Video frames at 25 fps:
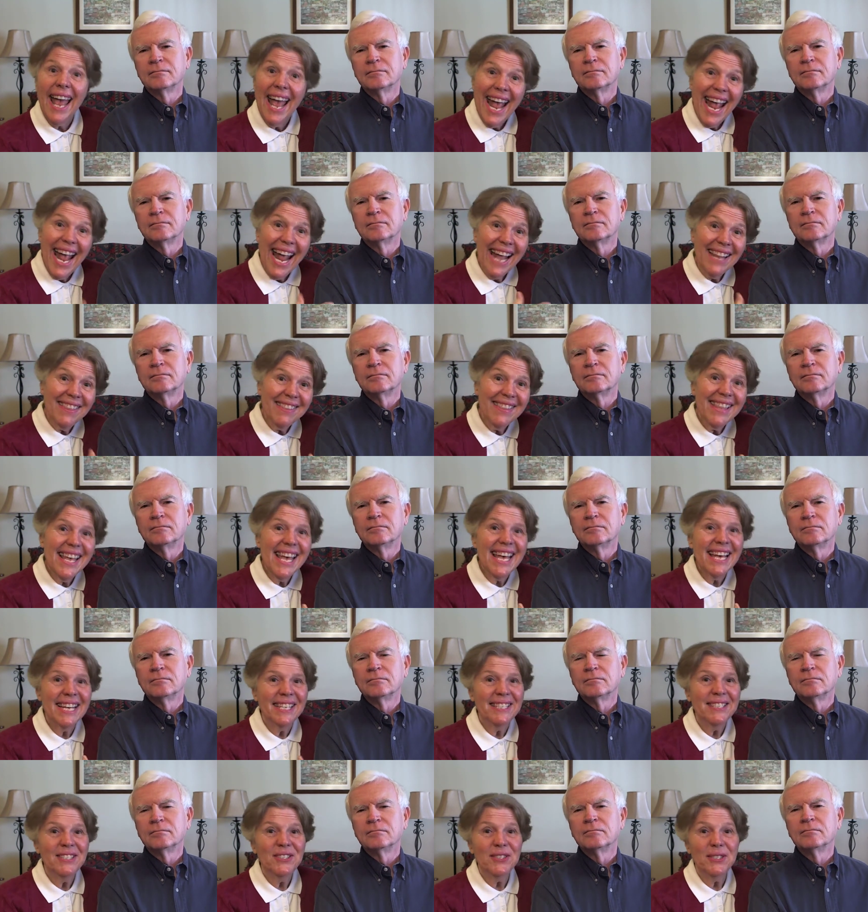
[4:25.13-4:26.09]
Speaker 1: And
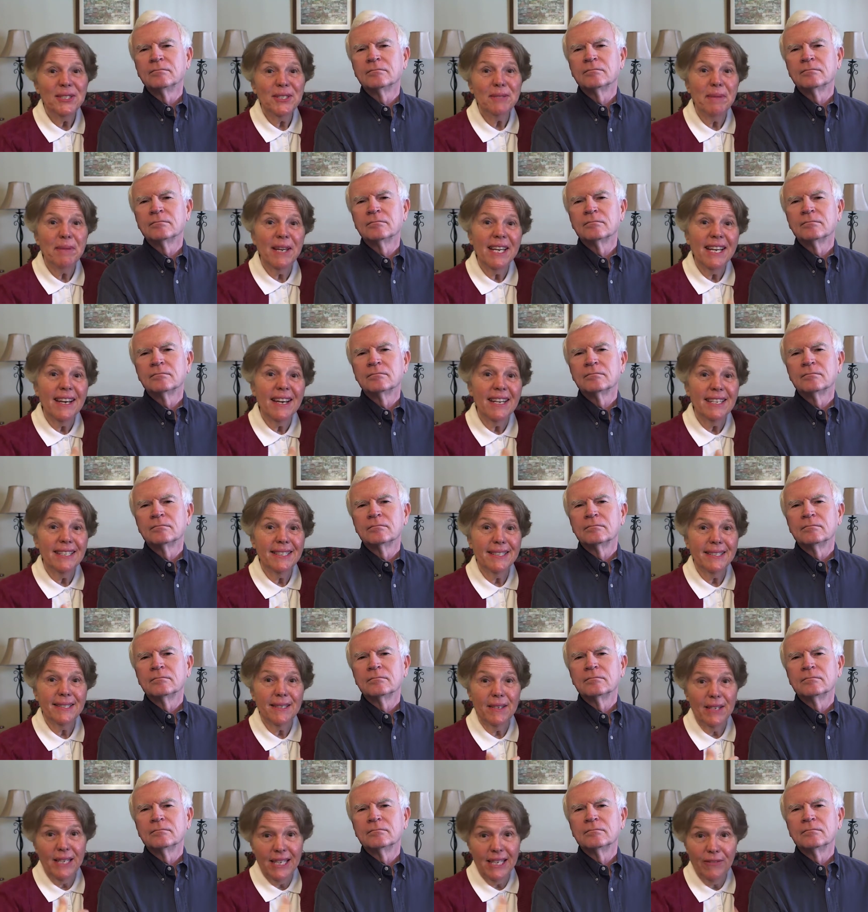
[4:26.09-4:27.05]
then just
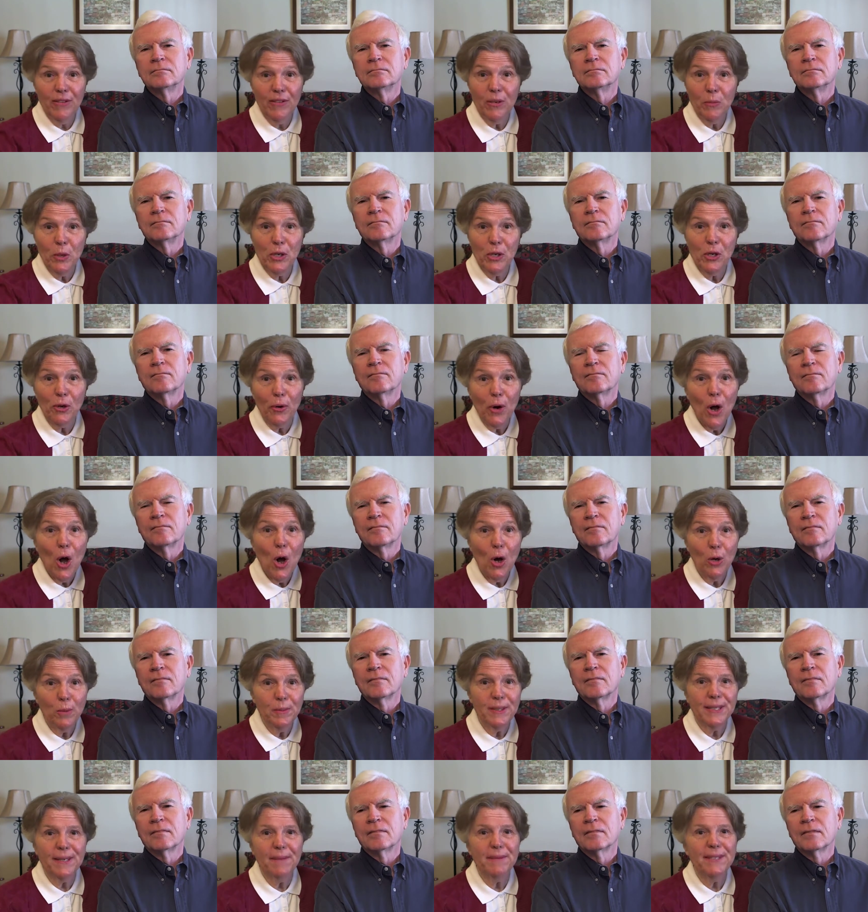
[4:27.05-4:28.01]
because even when you're home,
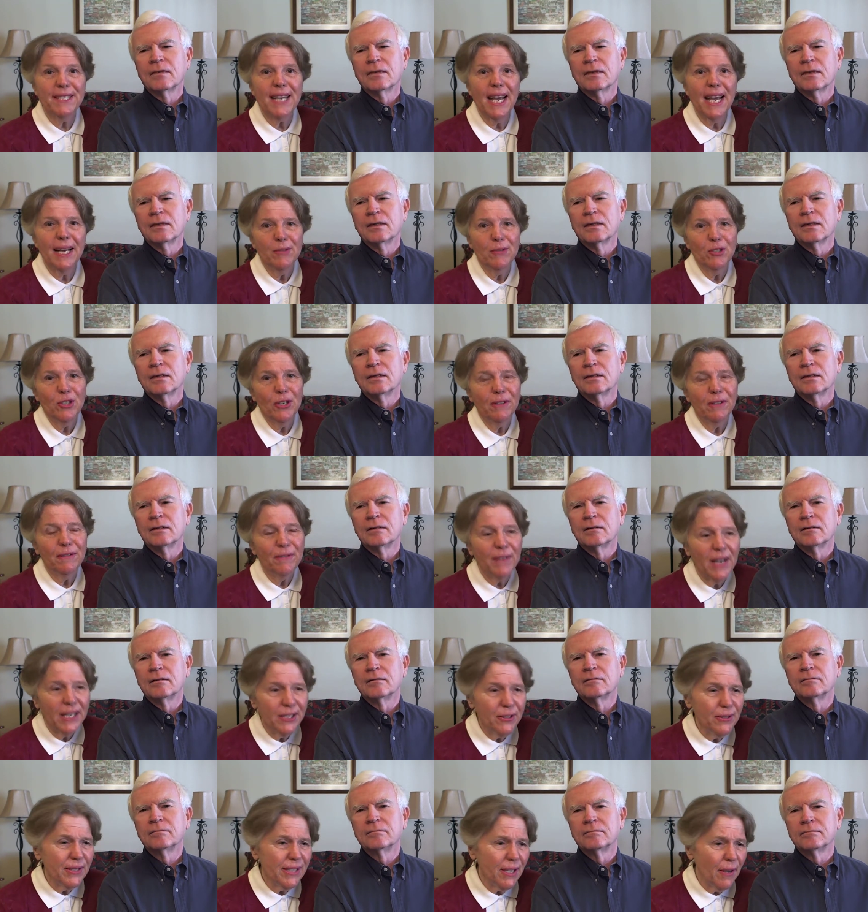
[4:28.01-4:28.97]
sometimes you can find
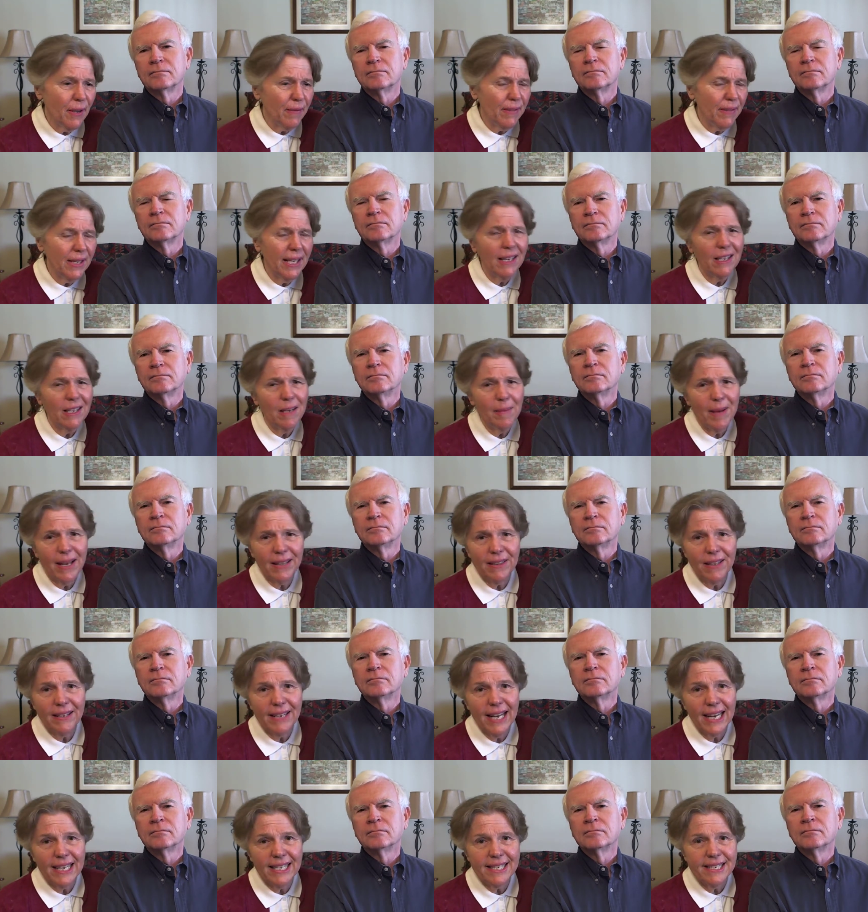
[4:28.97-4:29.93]
yourself thinking about the
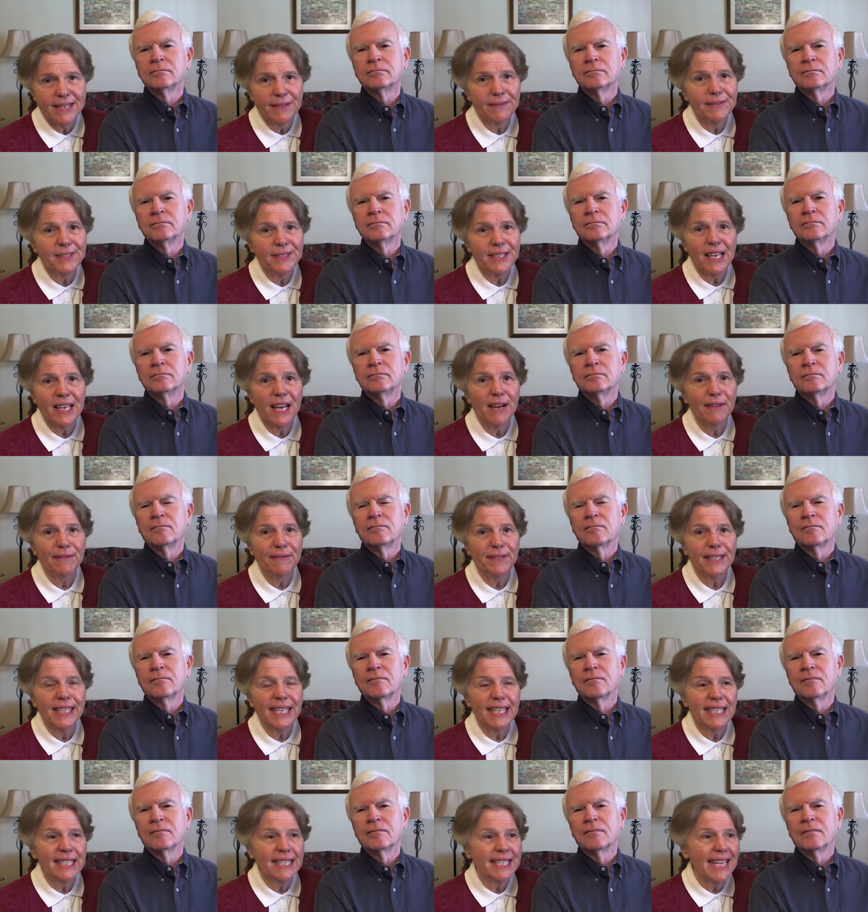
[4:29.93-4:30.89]
negative stuff and
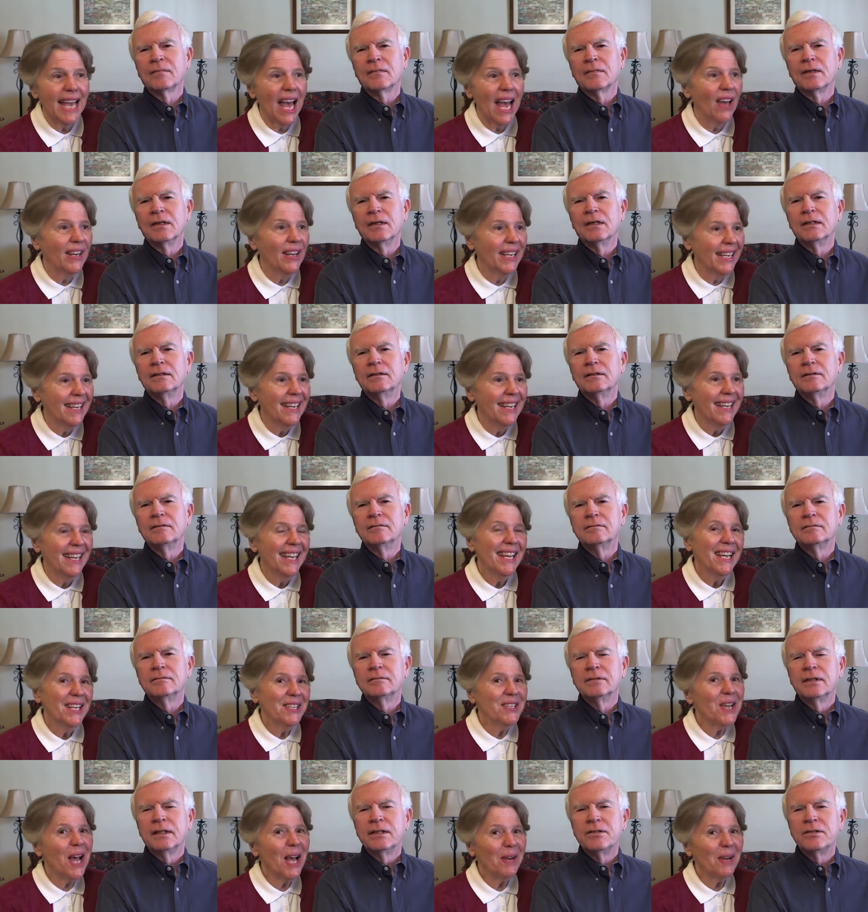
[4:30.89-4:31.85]
getting down. Yeah. And Todd